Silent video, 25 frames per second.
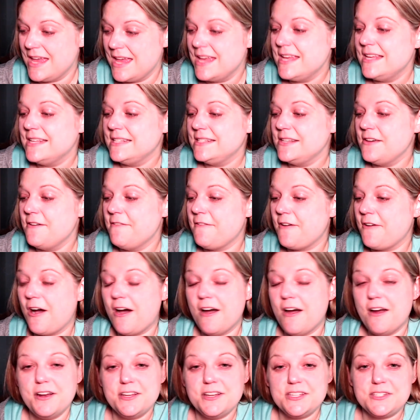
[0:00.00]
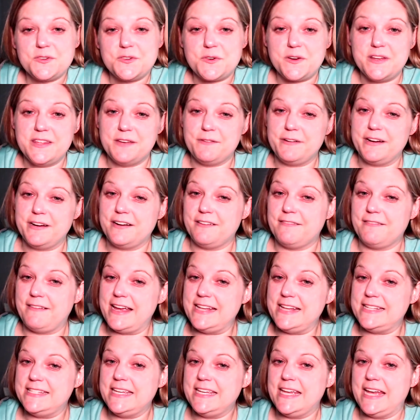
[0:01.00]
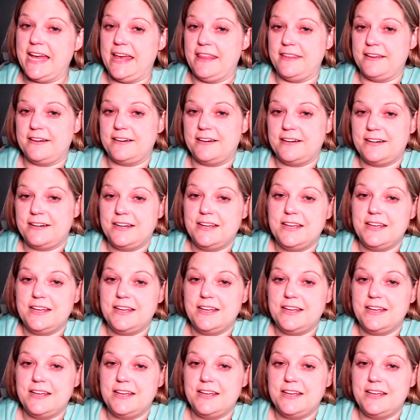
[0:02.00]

So for our story that we're going to write together,